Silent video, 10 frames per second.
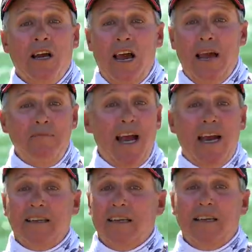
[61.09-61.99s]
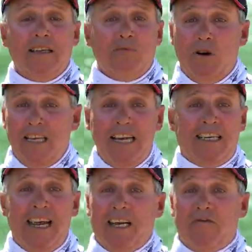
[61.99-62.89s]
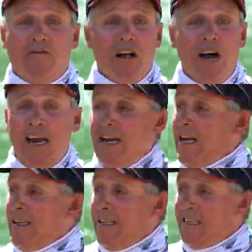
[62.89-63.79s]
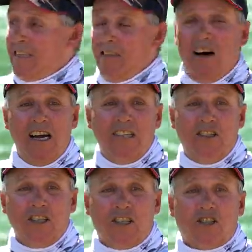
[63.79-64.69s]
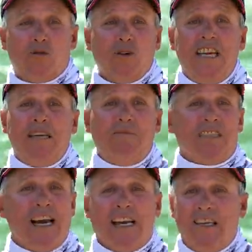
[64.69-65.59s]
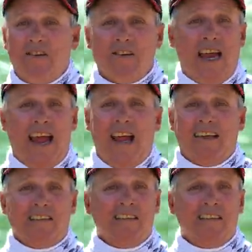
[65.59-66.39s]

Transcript: and man, when they take a fly, this line just screams out of your hand.